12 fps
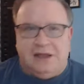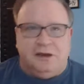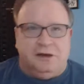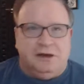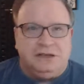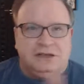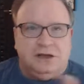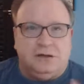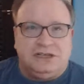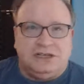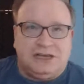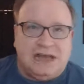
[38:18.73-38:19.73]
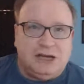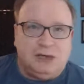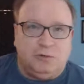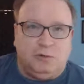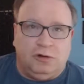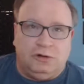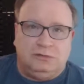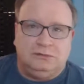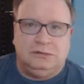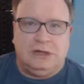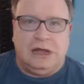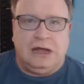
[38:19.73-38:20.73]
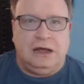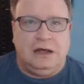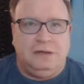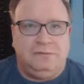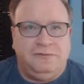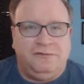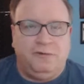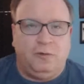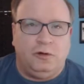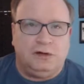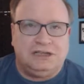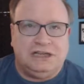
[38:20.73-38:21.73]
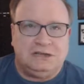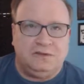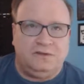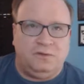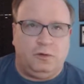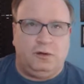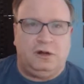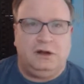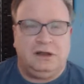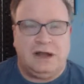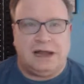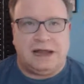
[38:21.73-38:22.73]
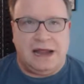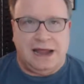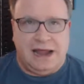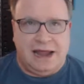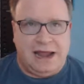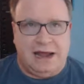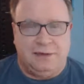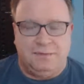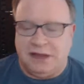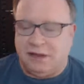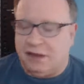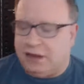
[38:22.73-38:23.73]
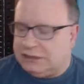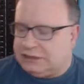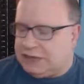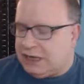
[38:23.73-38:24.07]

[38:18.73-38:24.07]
there is no schedule for season 4 like I had, because